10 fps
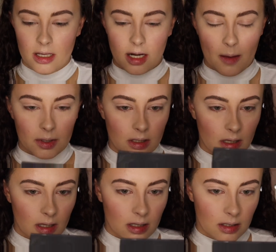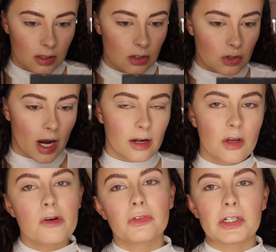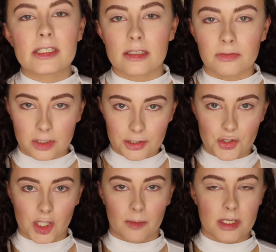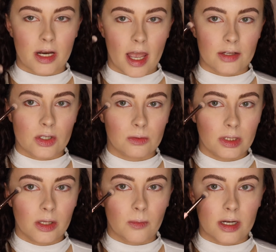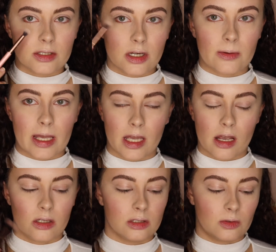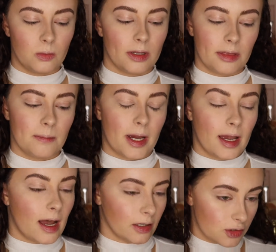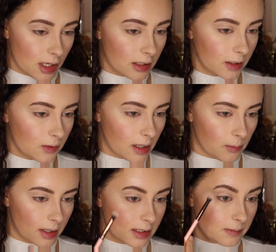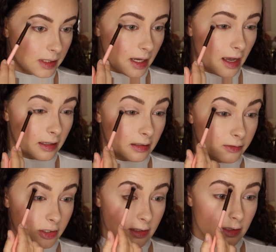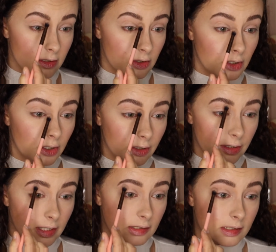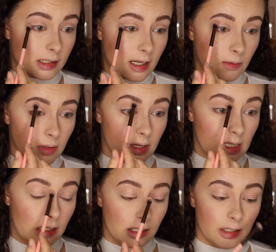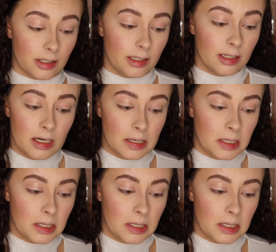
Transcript: And I'm gonna try to go for a different shape today. I don't really want to go angled with my eyeshadow. I want it to be kind of just circular and stay within here.